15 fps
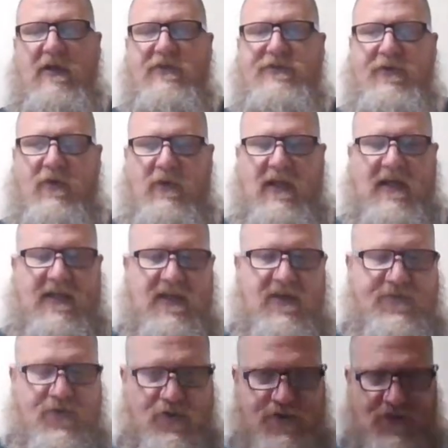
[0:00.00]
So like
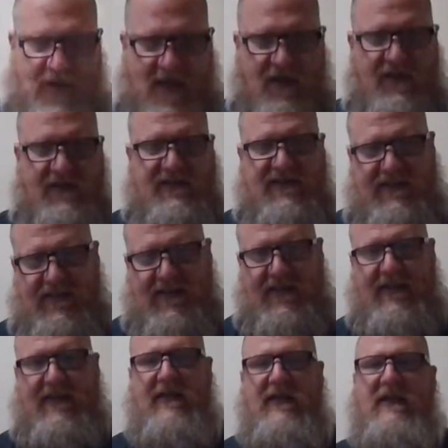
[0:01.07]
if your child is
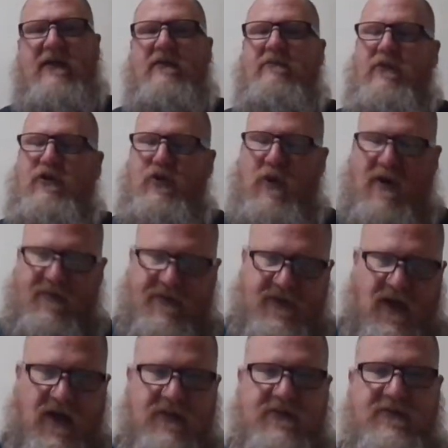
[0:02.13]
sick, you have a
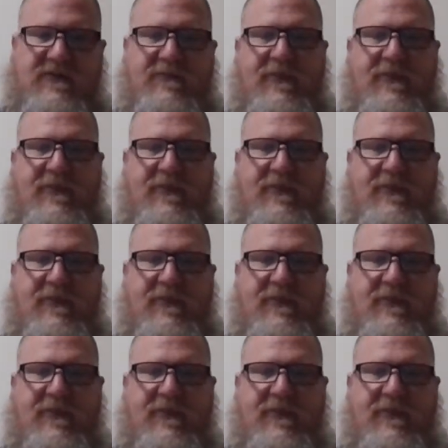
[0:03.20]
doctor's